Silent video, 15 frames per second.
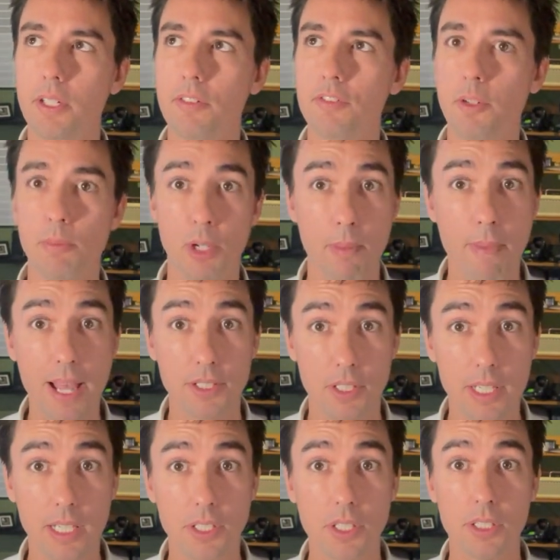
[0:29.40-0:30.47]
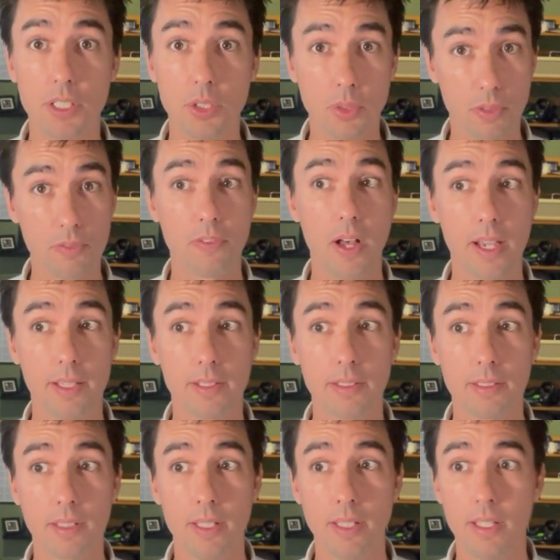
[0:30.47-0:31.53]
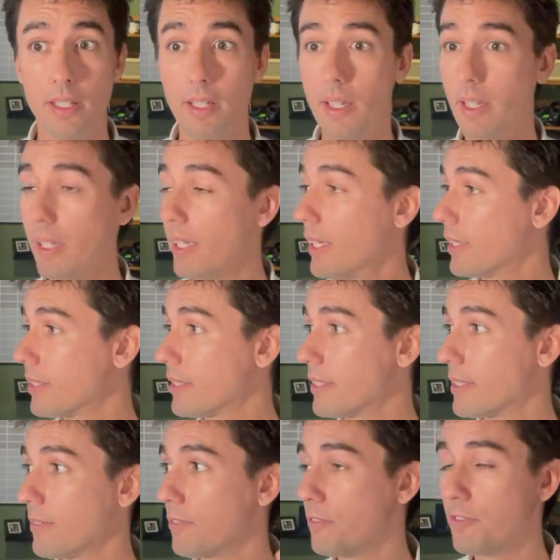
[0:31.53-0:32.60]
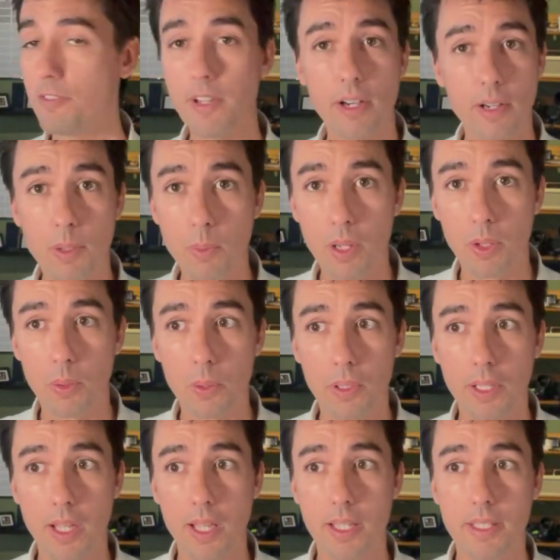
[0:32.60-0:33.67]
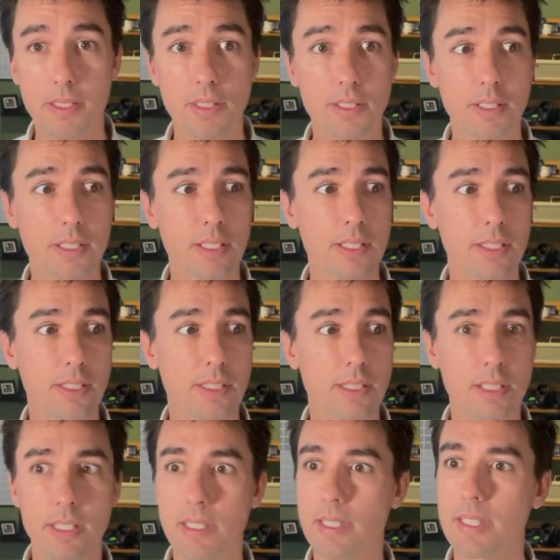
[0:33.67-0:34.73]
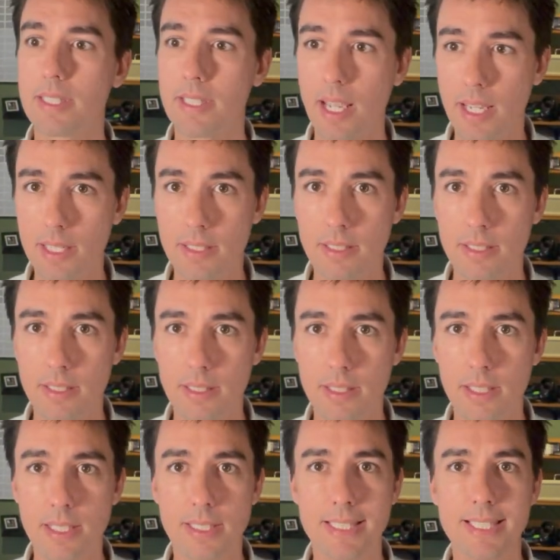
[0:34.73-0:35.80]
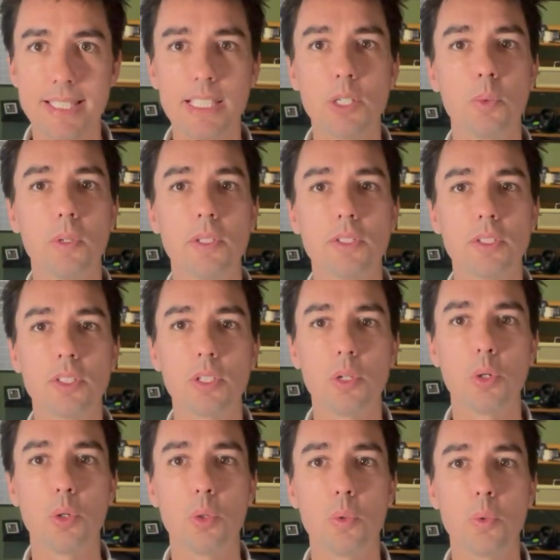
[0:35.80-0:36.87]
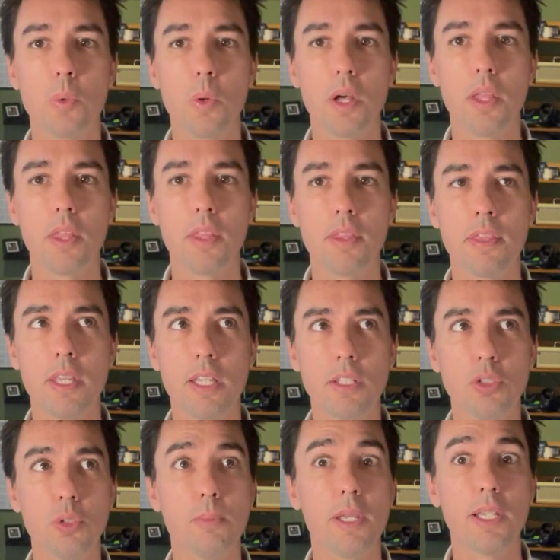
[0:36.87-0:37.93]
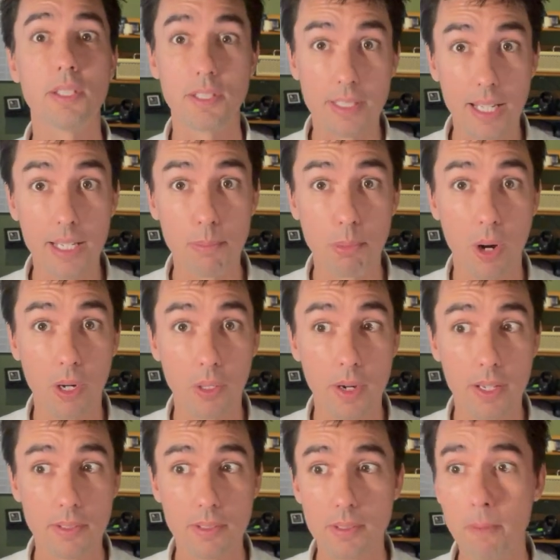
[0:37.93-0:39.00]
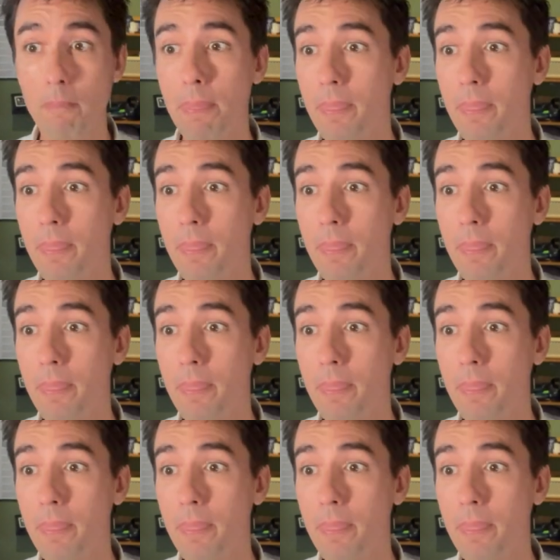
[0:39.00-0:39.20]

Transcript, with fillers: from your imagination that you can find. It's very well organized, it's concise, it's sequenced so that you make steady progress.